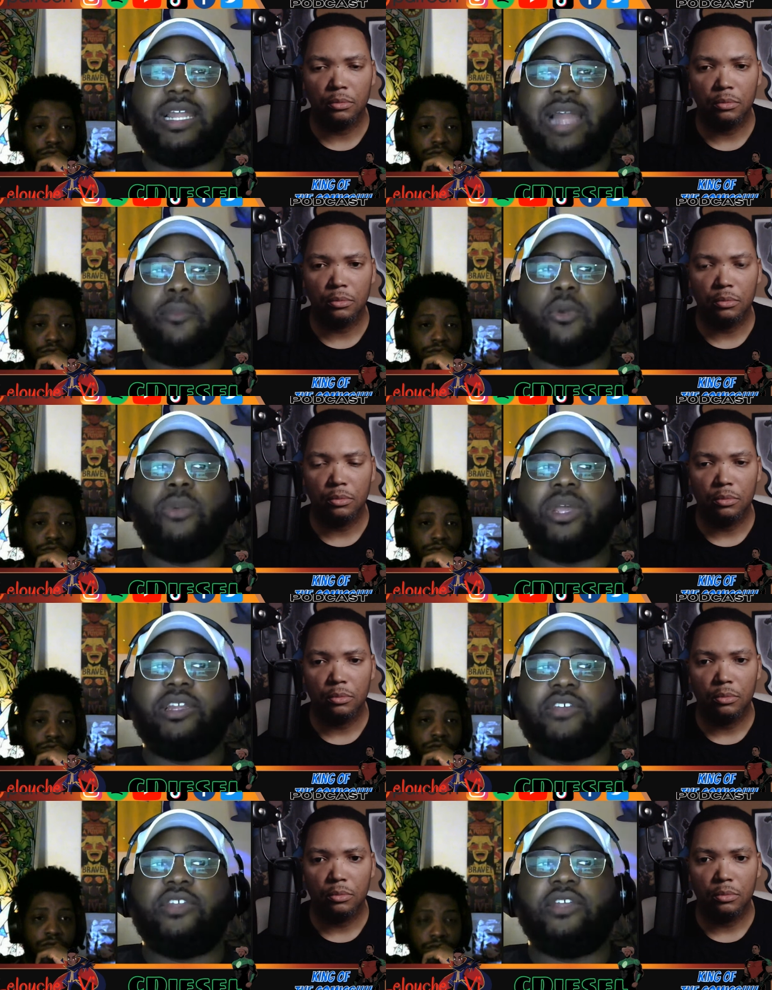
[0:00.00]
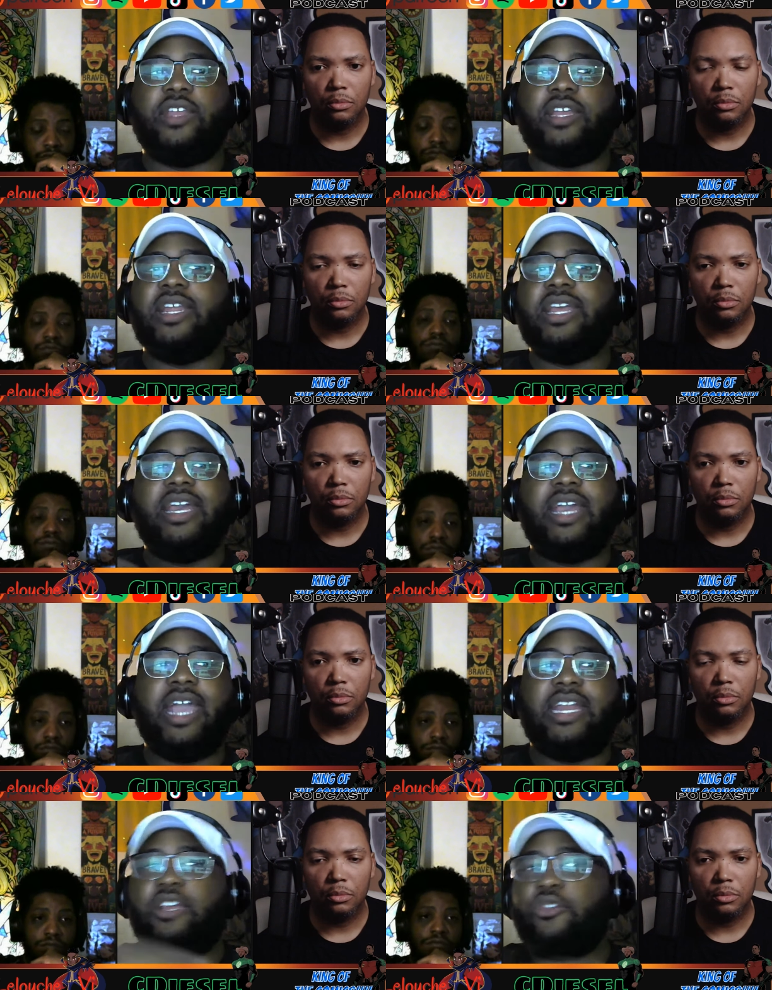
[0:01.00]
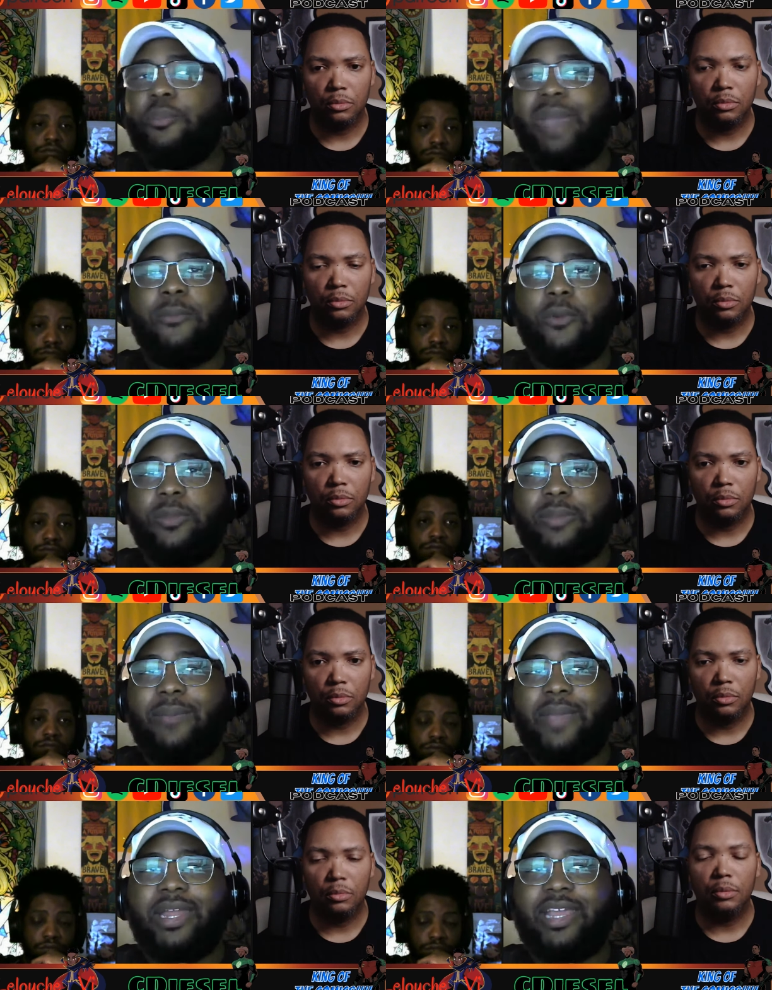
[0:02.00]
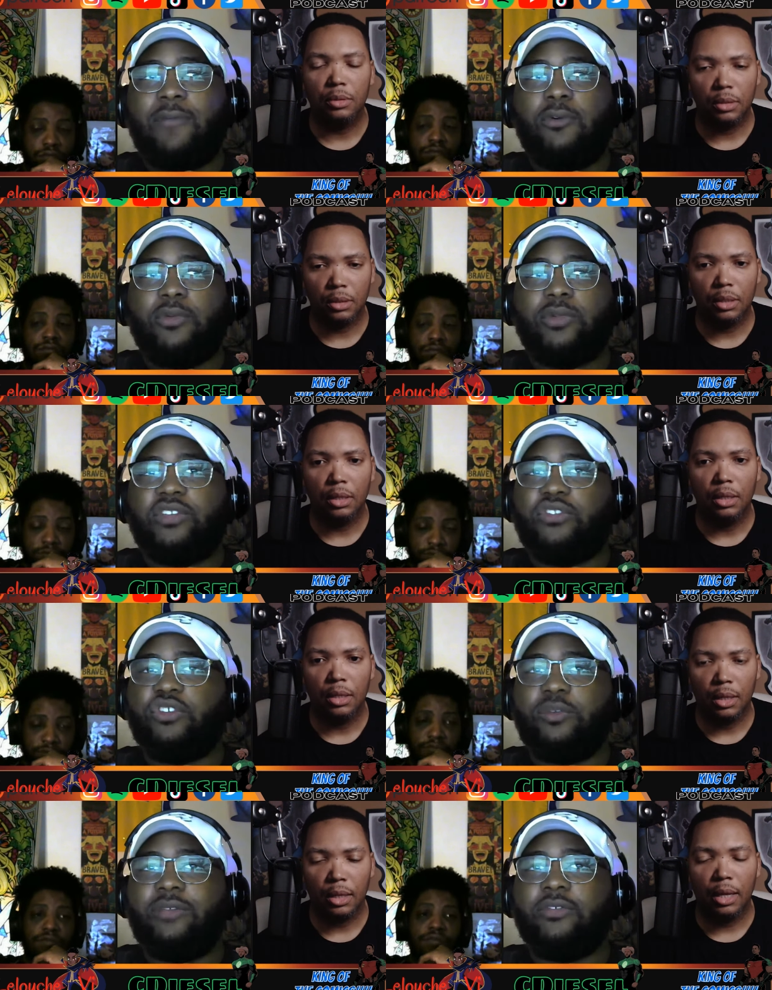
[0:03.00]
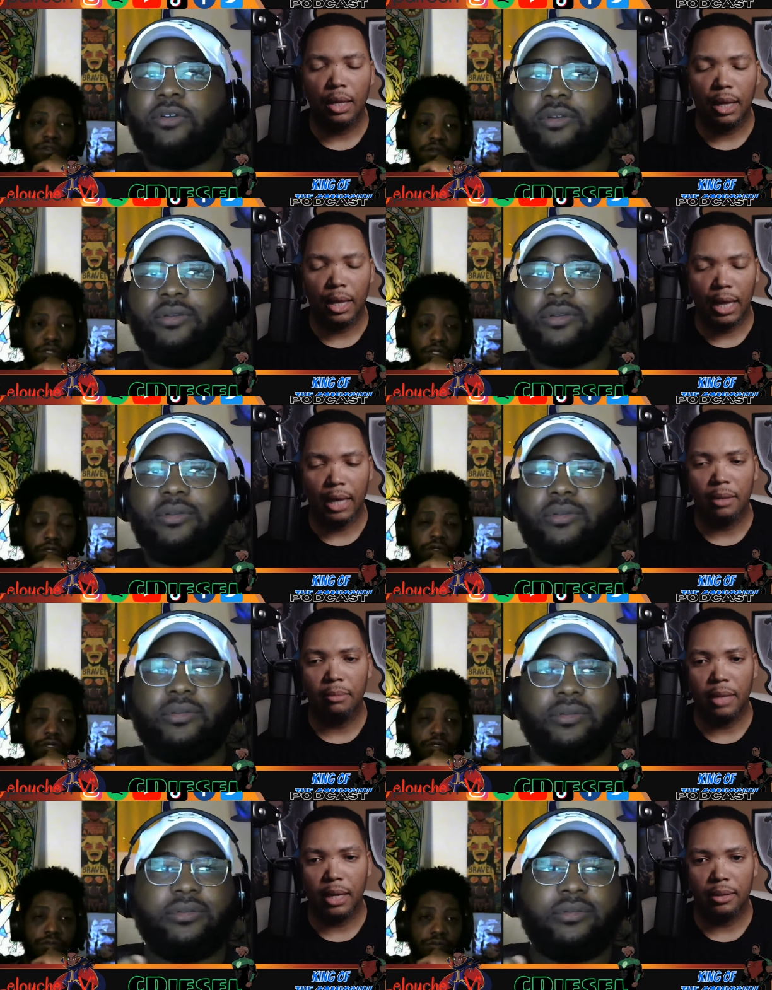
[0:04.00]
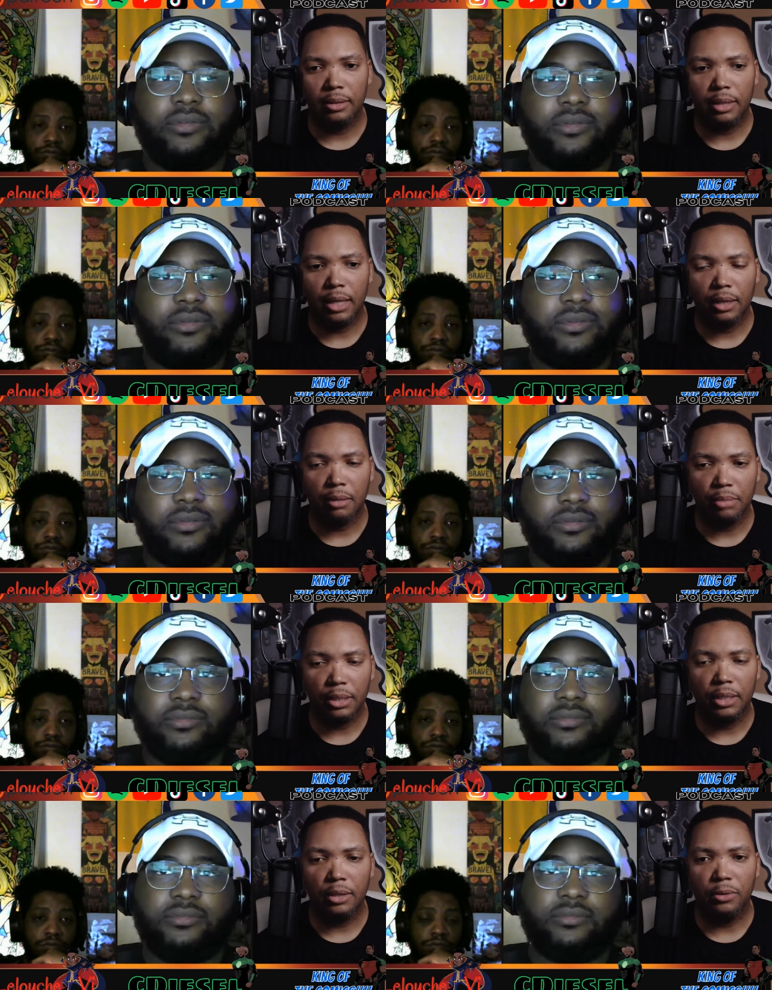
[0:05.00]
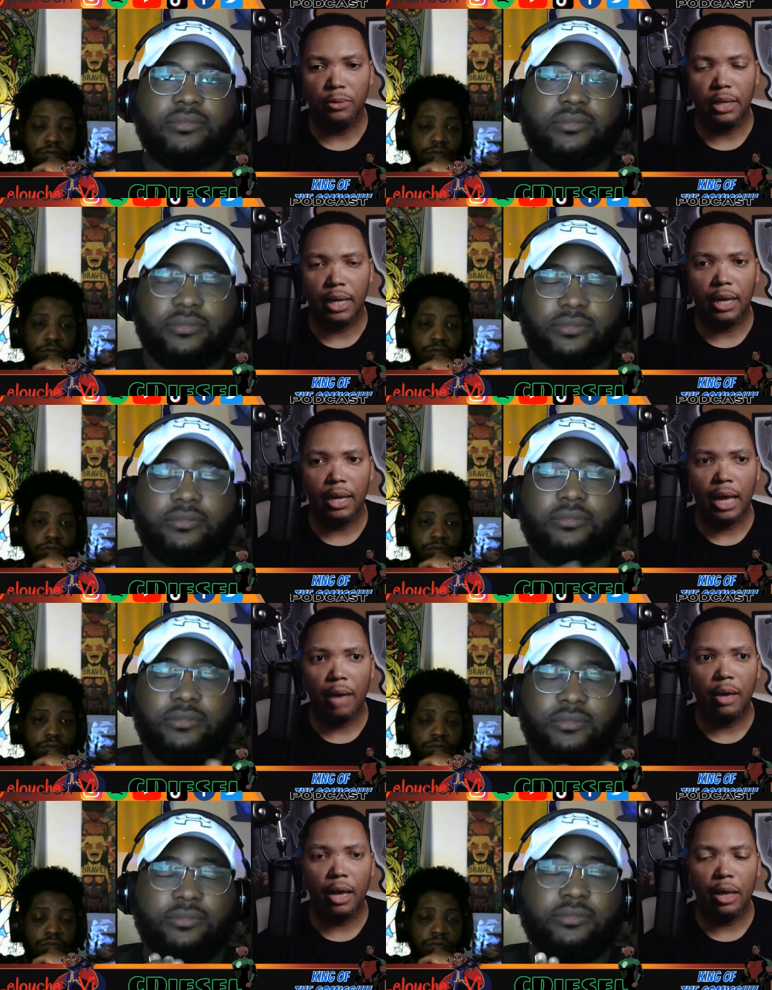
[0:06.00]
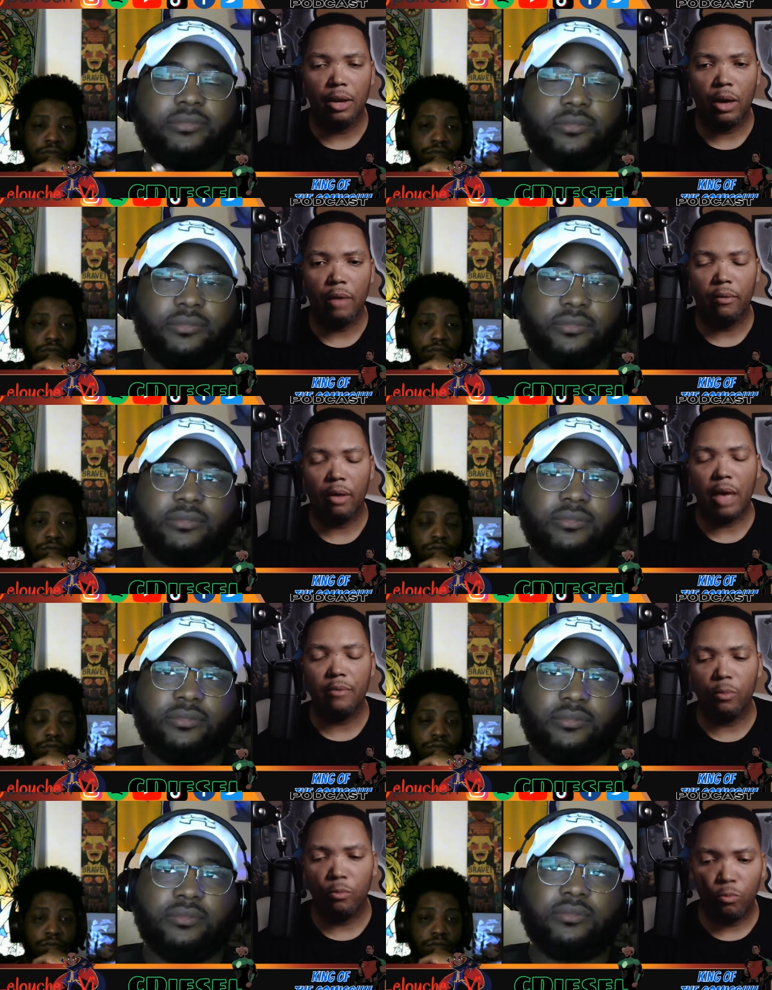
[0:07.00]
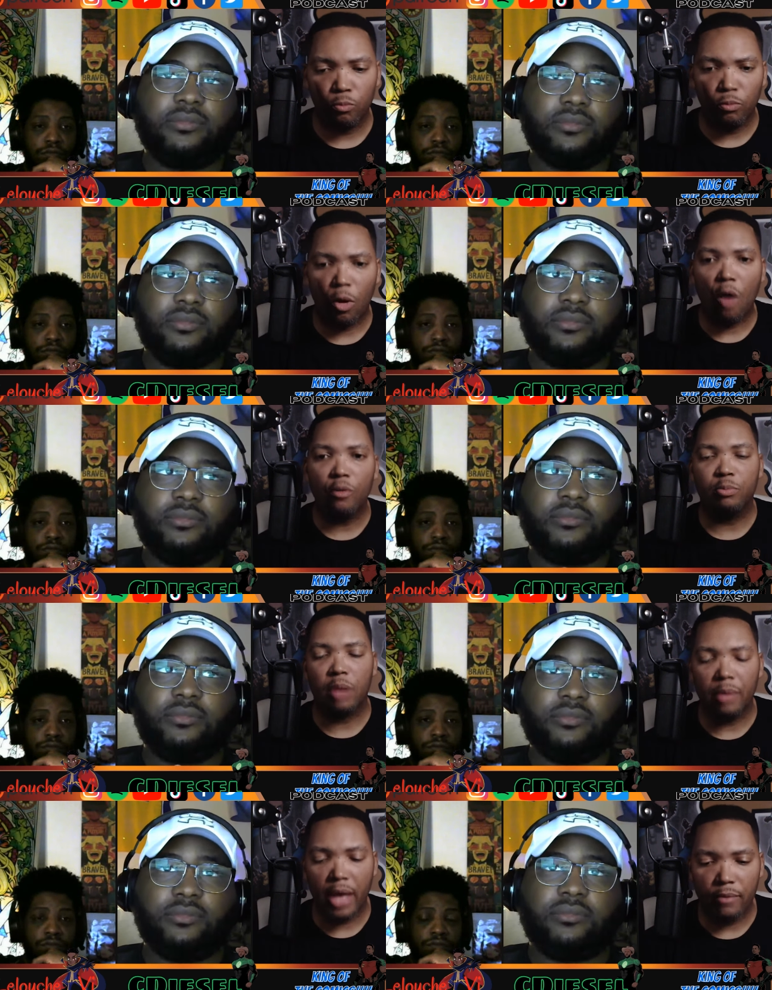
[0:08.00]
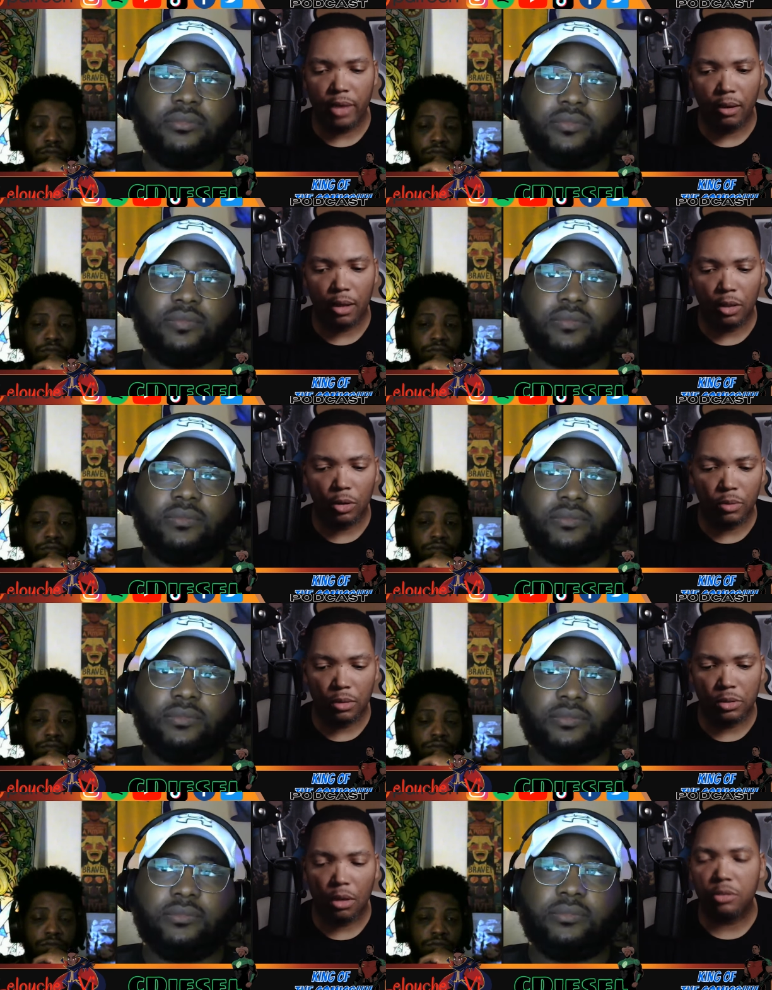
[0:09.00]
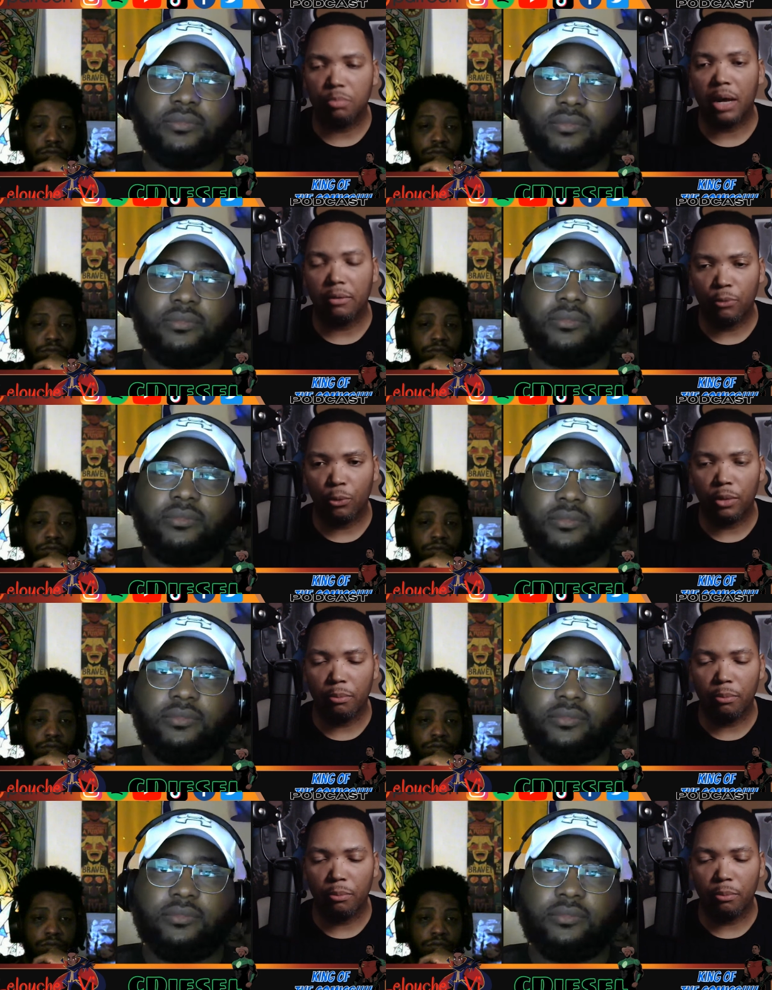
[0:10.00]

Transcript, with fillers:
Speaker 1: a lot more realistic than mm-hmm. any other Batwoman, Batman and Catwoman relationship ever. agree.
Speaker 2: I, I, completely agree. Uh, I I know I, I have a, all of us probably have a, a little bit of soft spot for the